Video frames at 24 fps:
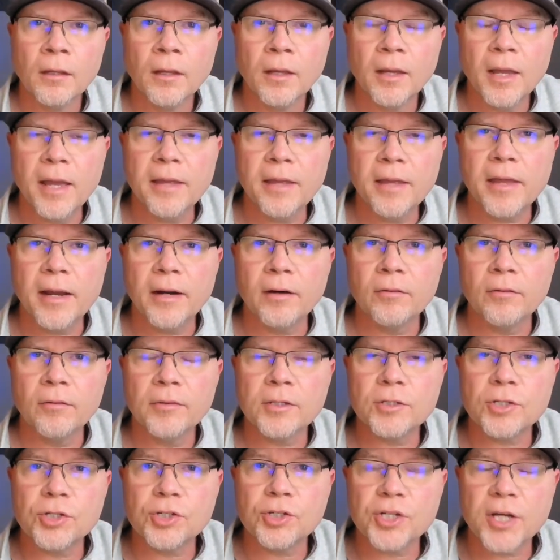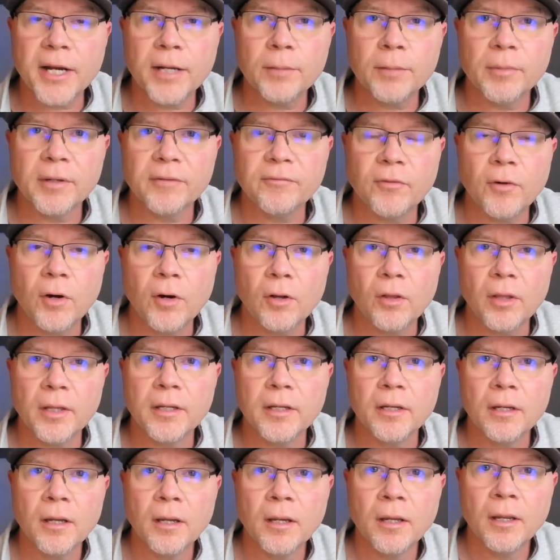Hey there, this is Shannon
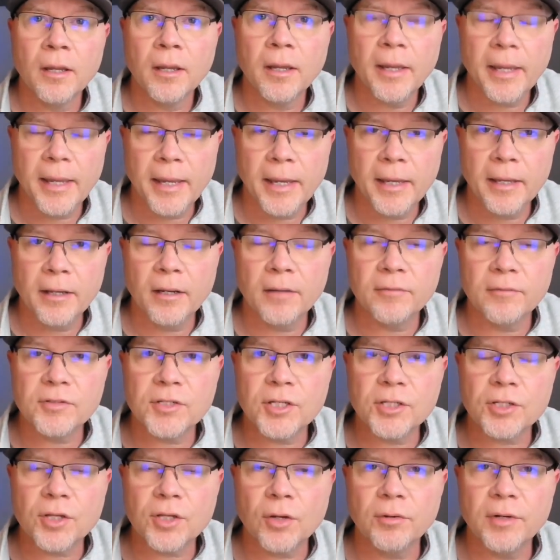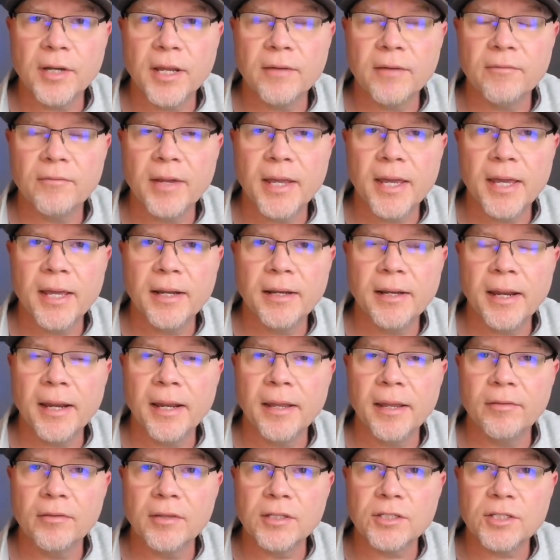McFarland, head of Cisco DevNet
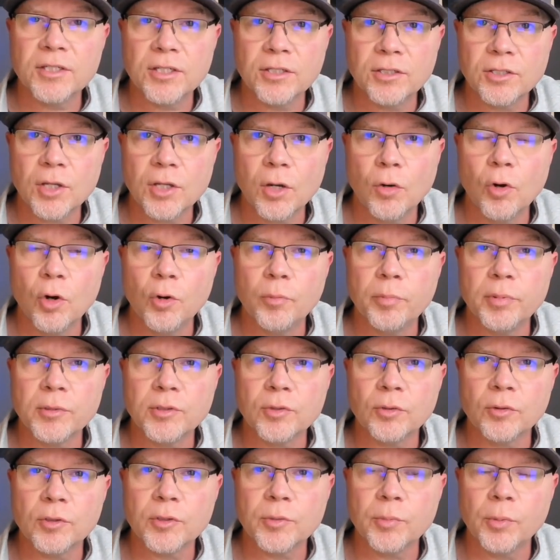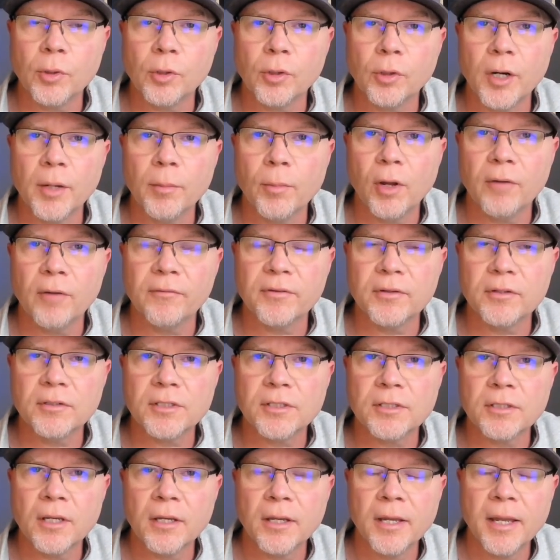and the Cisco Open Source Program
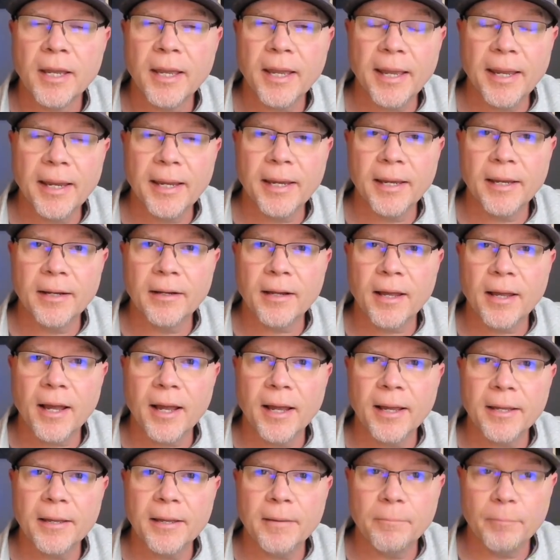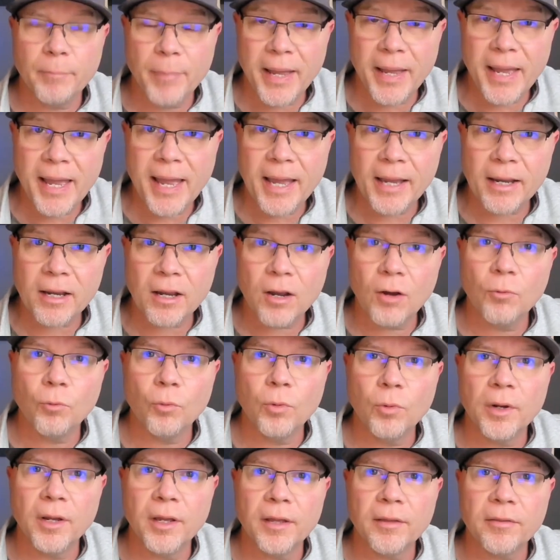Office, and I am back
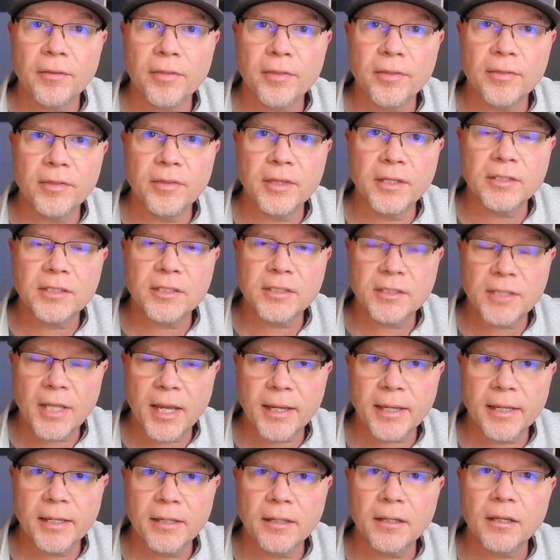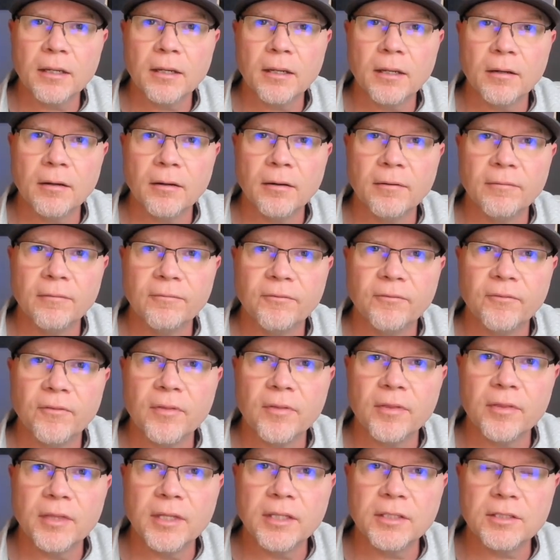with the second of
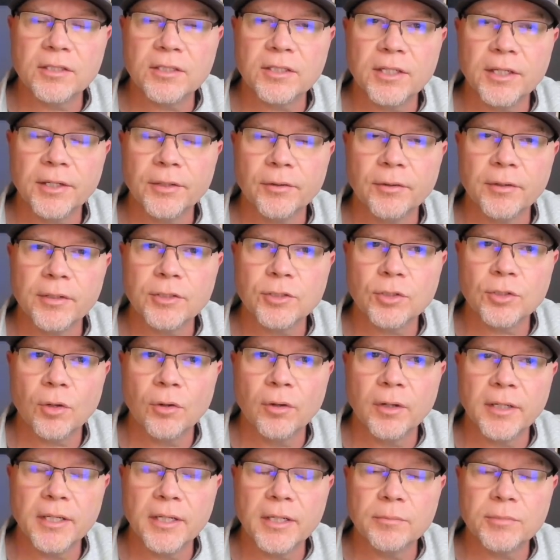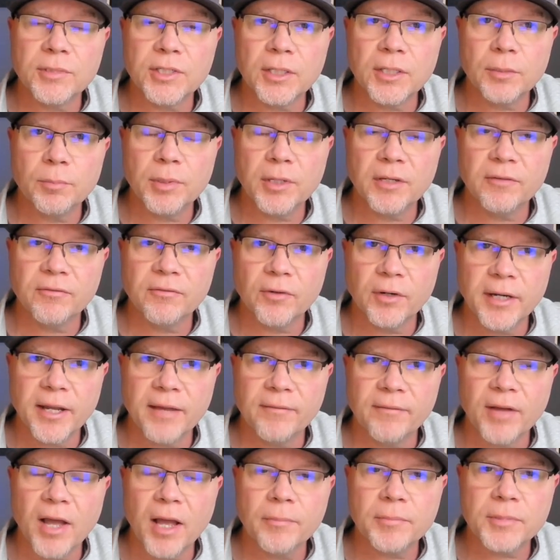the series on MCP for
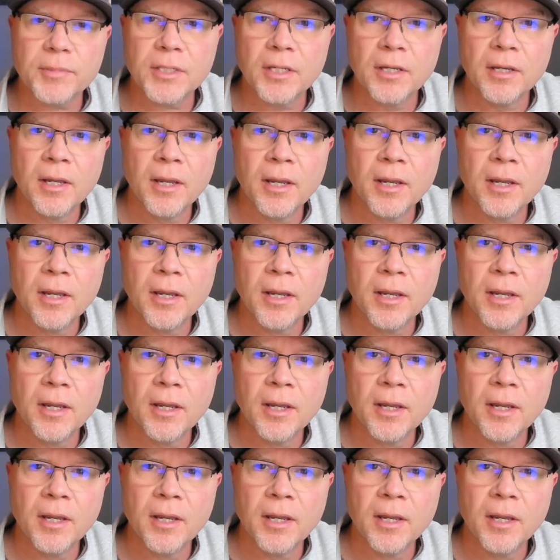DevOps.